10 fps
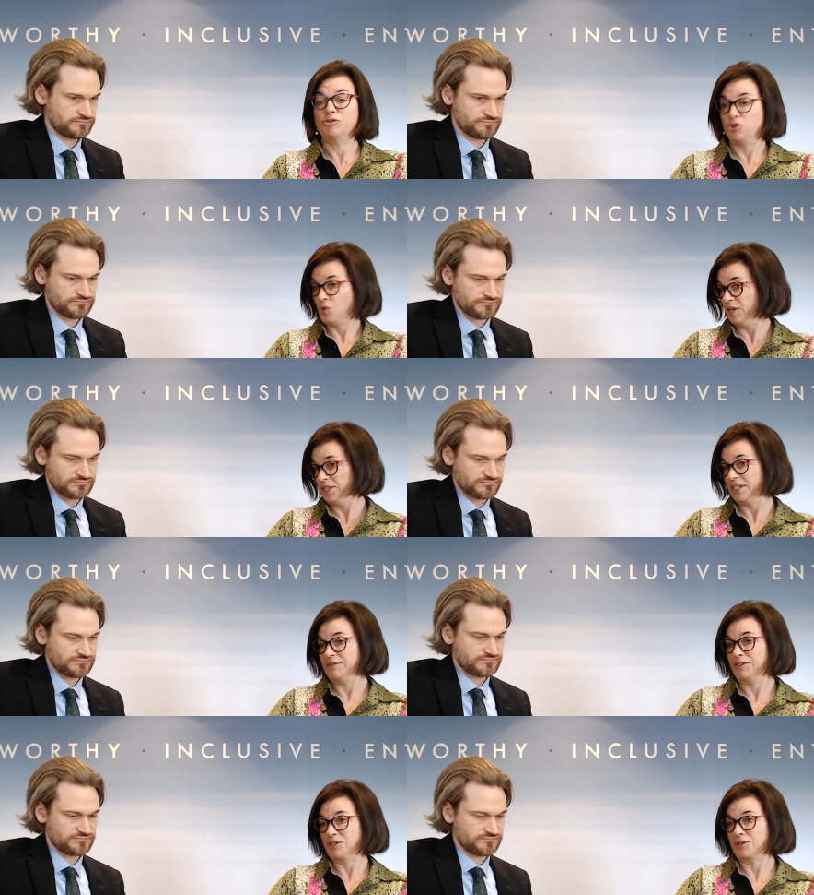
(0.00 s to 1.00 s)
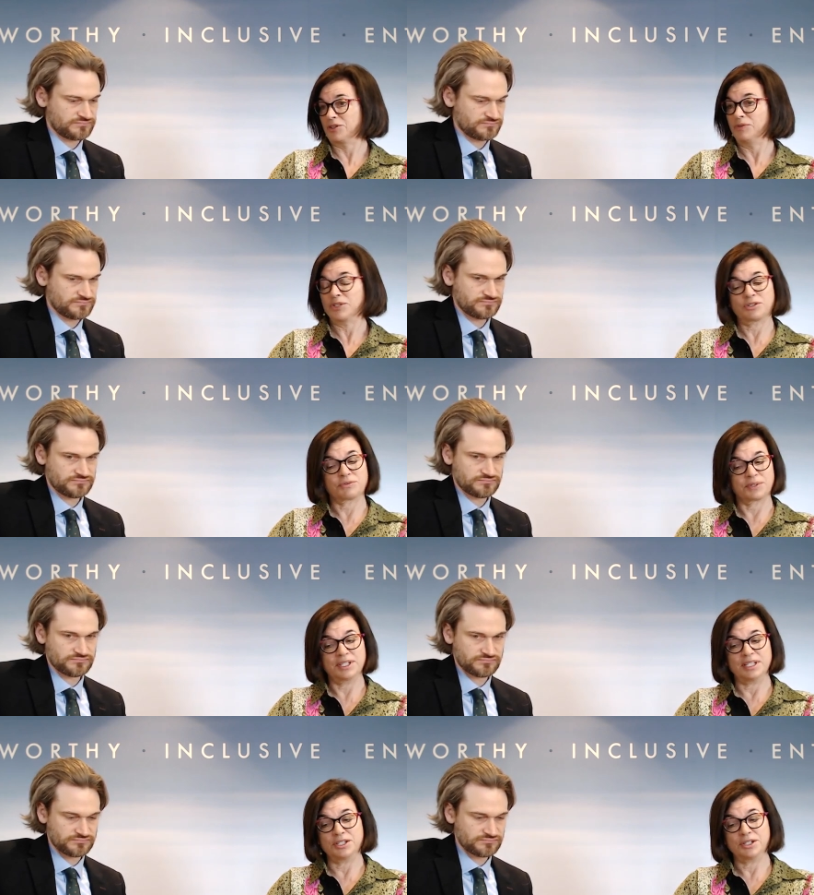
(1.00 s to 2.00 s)
Speaker 1: if you join the Giving Circle, which is
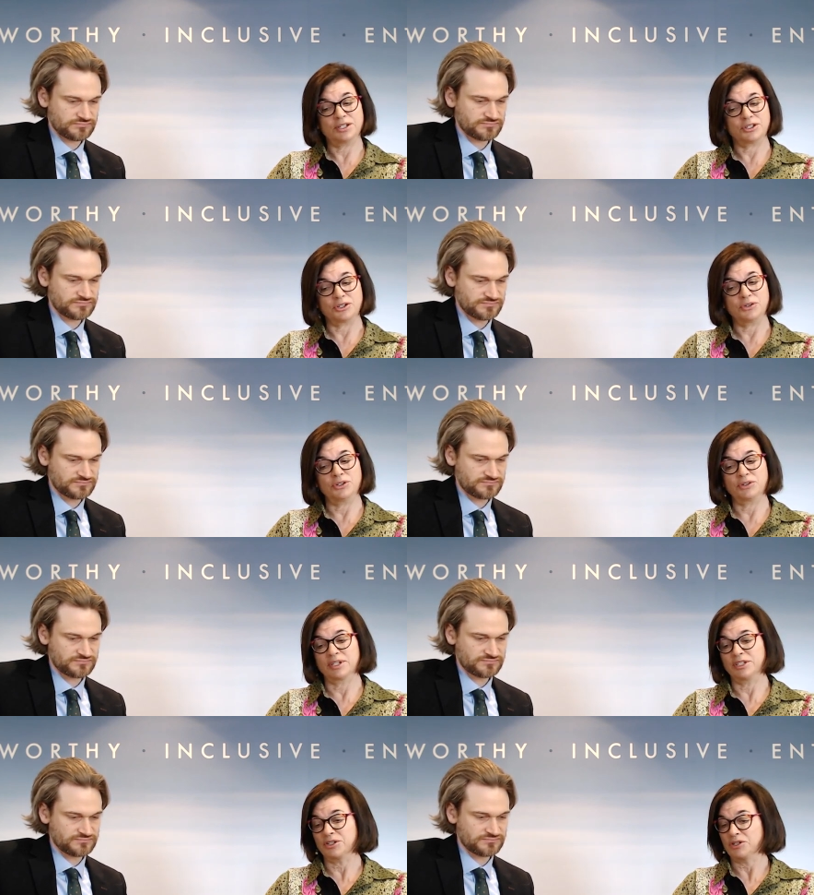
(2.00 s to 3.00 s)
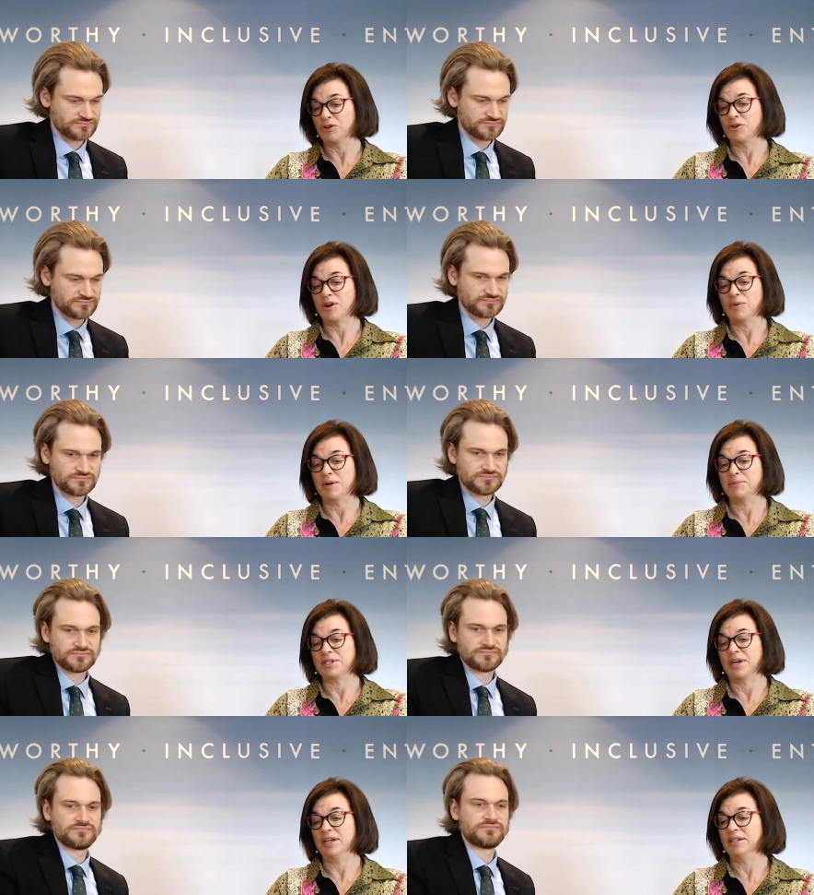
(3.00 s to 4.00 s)
really easy to do, you can go to our
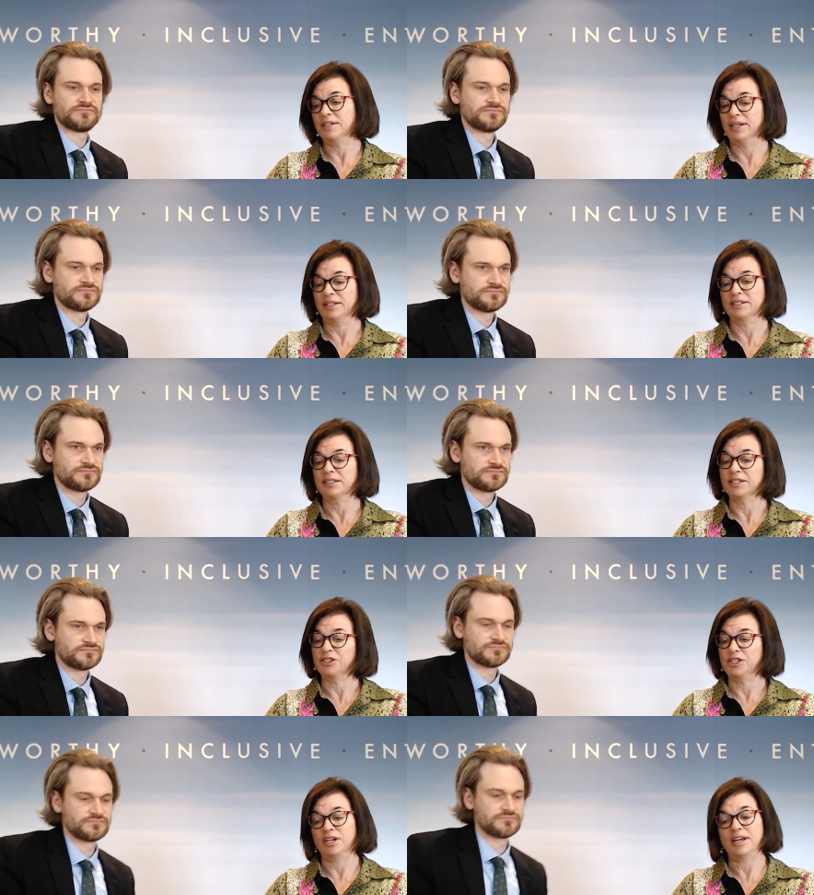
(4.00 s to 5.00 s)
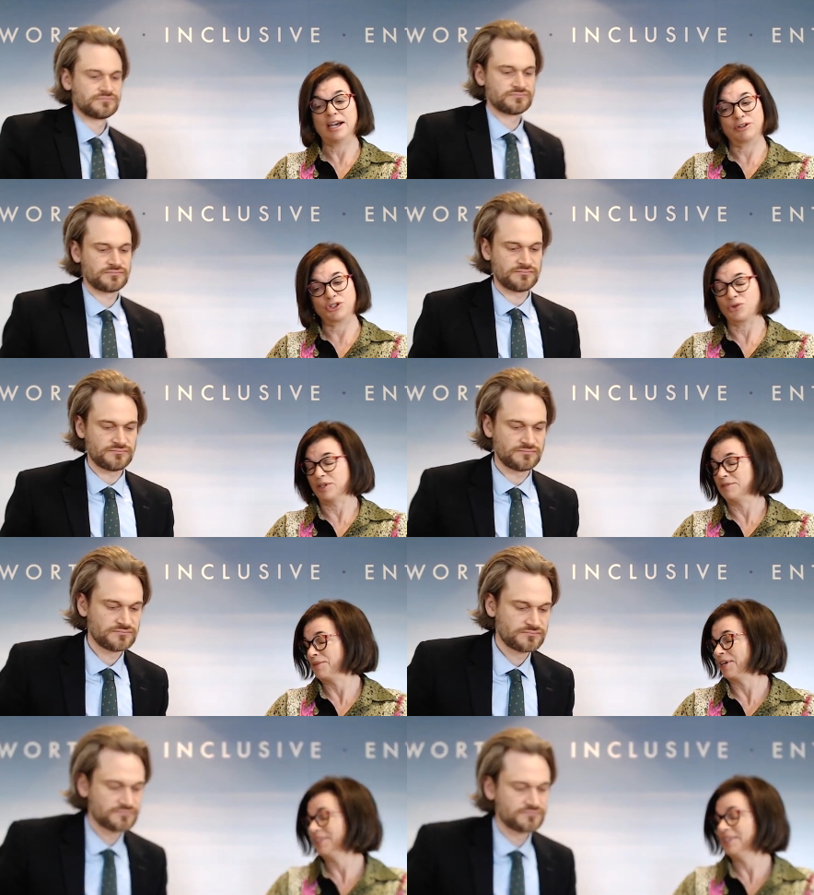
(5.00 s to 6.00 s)
website and click the How to
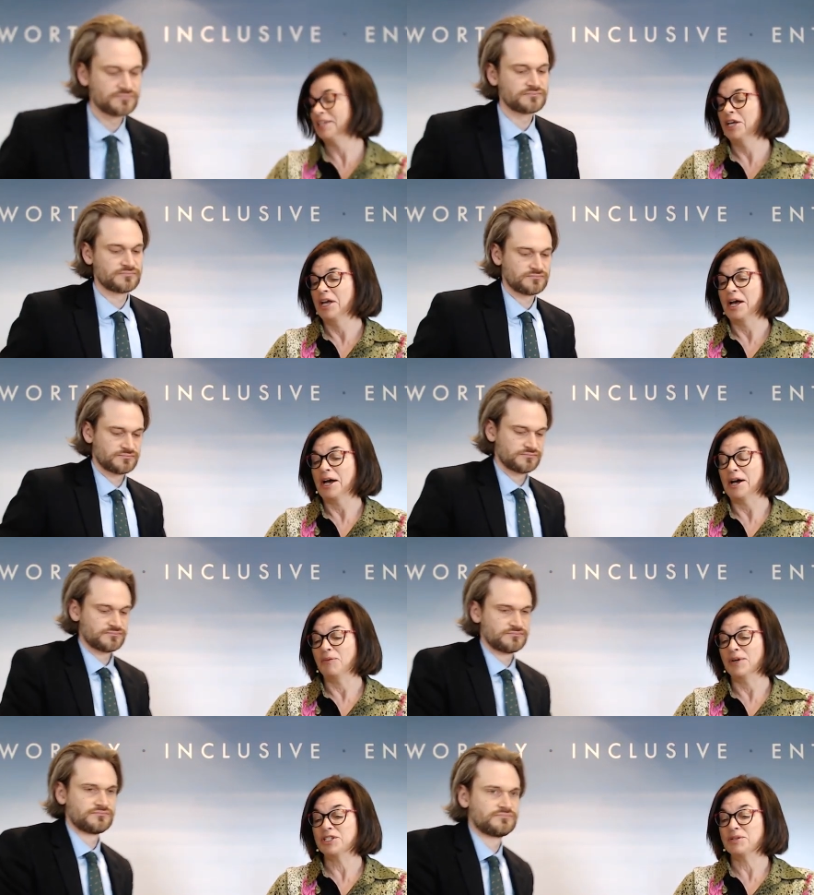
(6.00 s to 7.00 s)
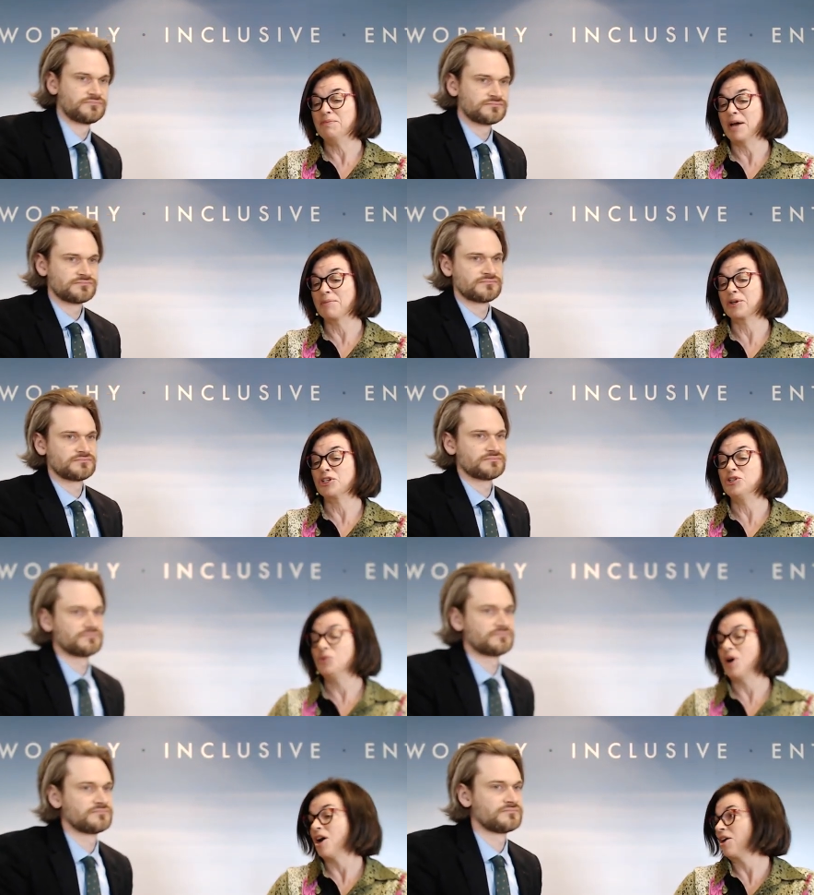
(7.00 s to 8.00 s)
Join button. Uh, once a member,
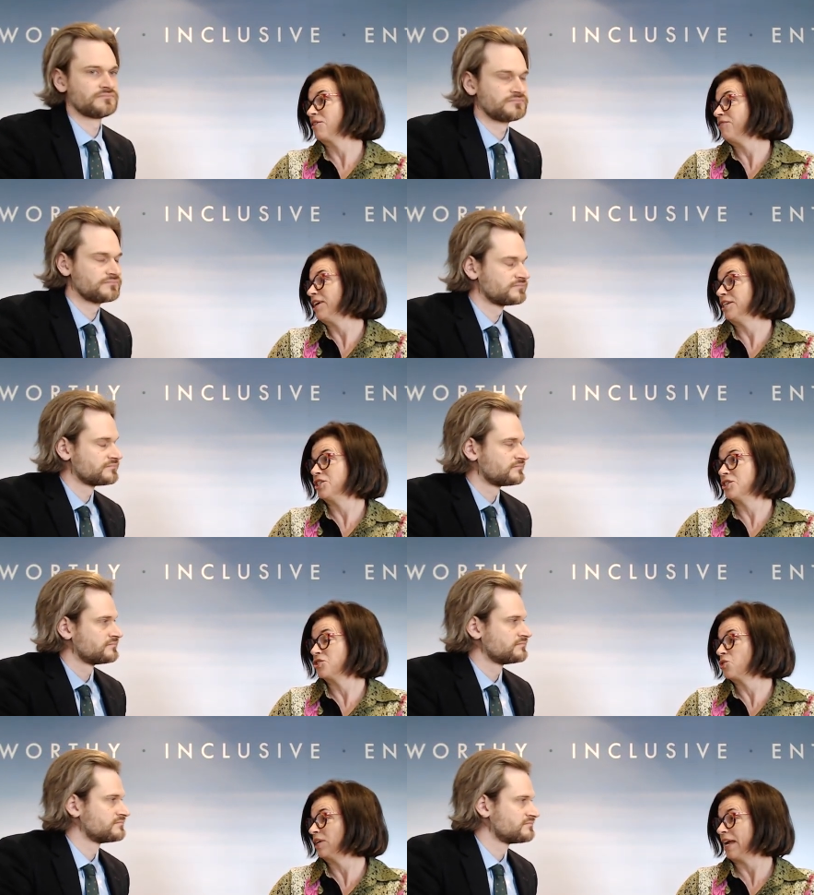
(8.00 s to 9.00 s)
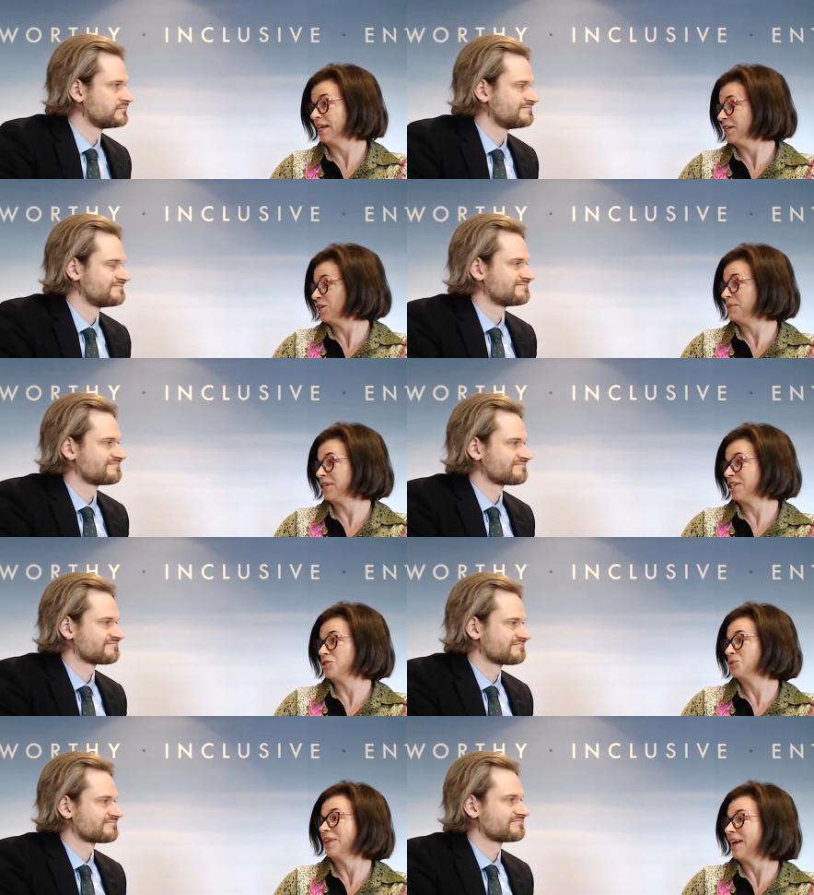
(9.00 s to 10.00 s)
you are invited to join any committee
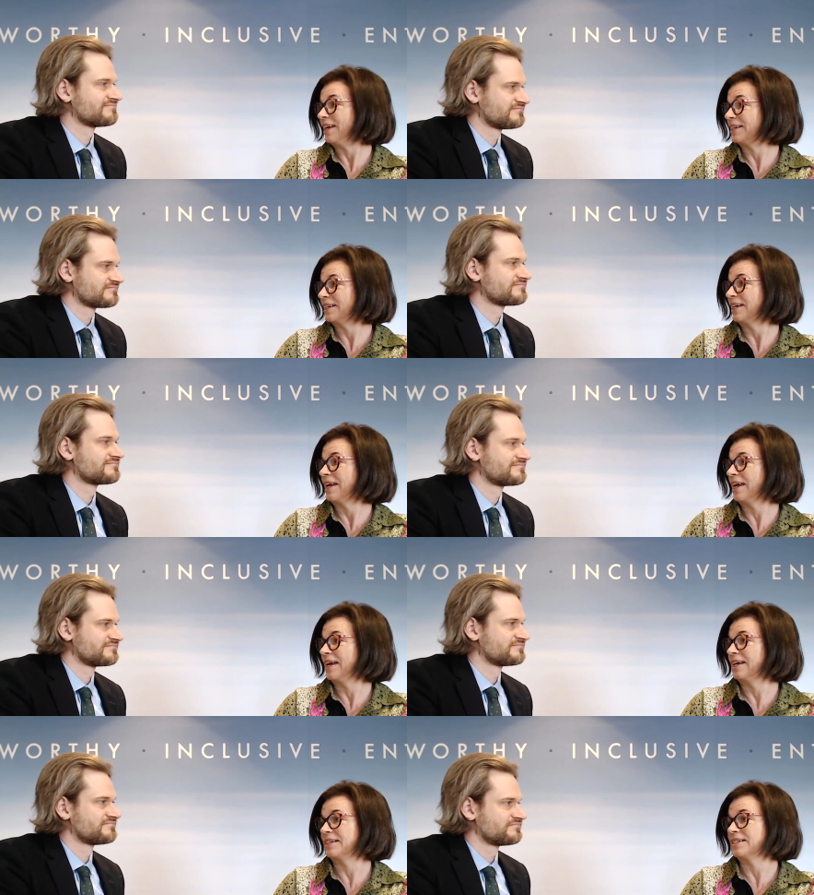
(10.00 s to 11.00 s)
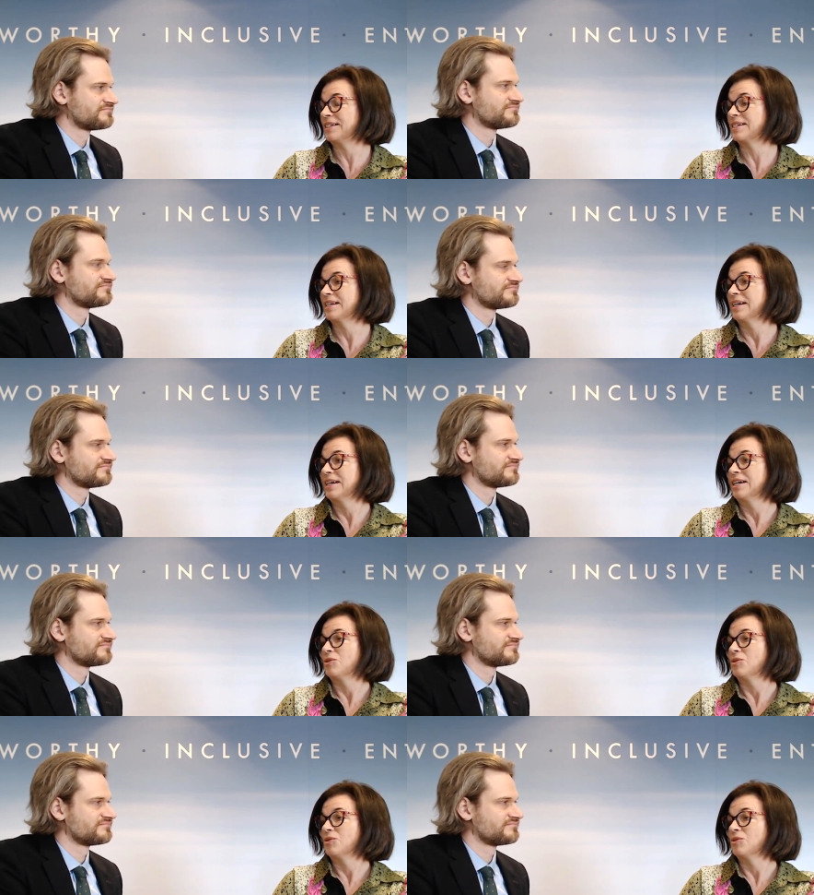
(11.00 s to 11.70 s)
you like. And